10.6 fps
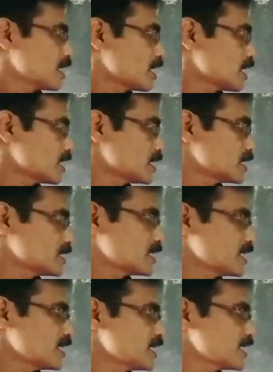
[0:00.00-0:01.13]
and the
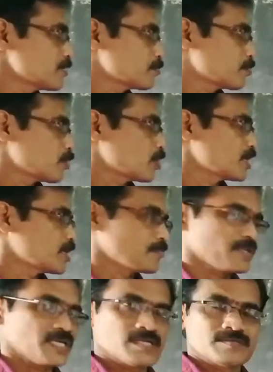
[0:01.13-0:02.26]
linear
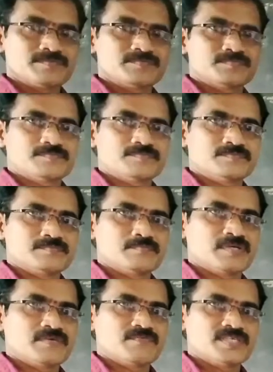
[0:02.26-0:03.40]
polynomial
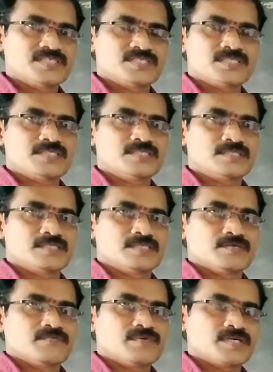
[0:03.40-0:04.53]
by which
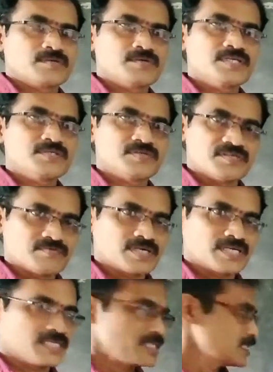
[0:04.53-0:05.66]
we are going to
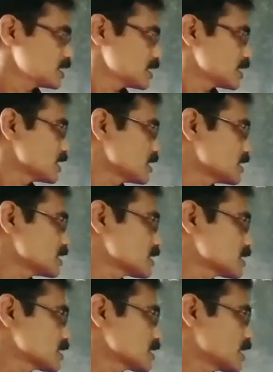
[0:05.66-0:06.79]
divide
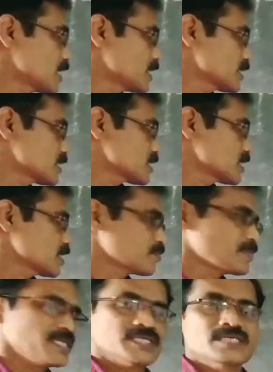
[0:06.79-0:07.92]
is, let it
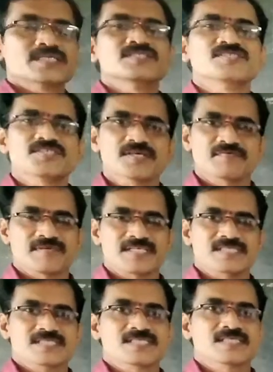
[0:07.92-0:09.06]
be g of
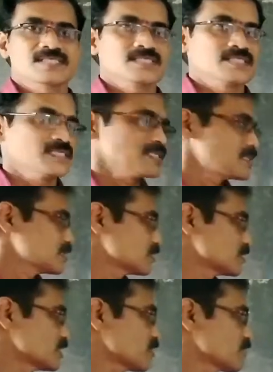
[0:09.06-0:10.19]
x. So
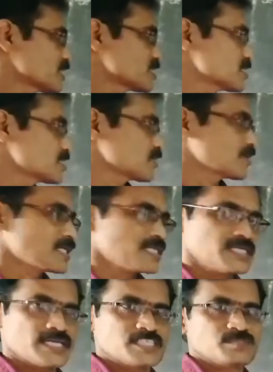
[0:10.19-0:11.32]
g of x is equal to
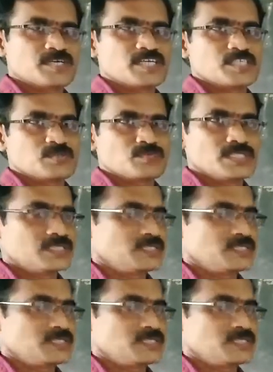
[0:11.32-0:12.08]
x minus 1.